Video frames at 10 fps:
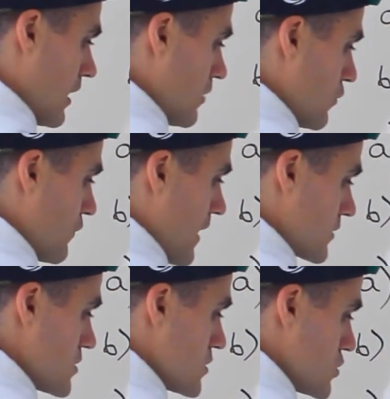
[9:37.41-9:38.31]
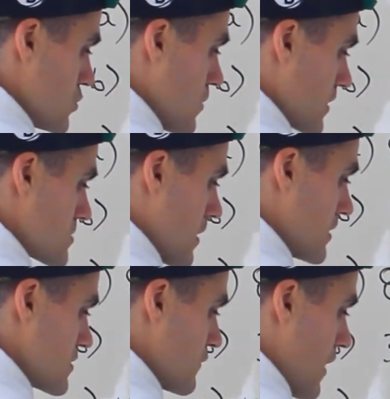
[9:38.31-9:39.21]
it would factor into 2x
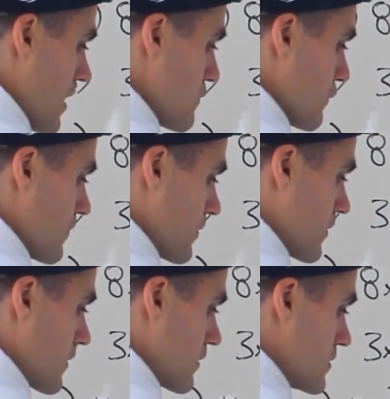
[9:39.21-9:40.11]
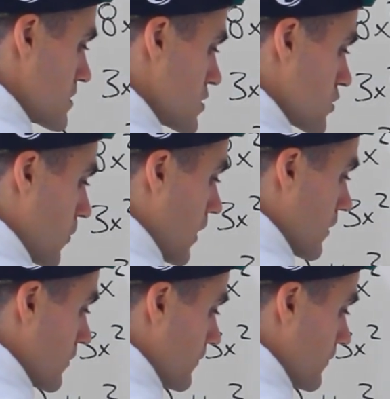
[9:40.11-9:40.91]
minus 5 squared.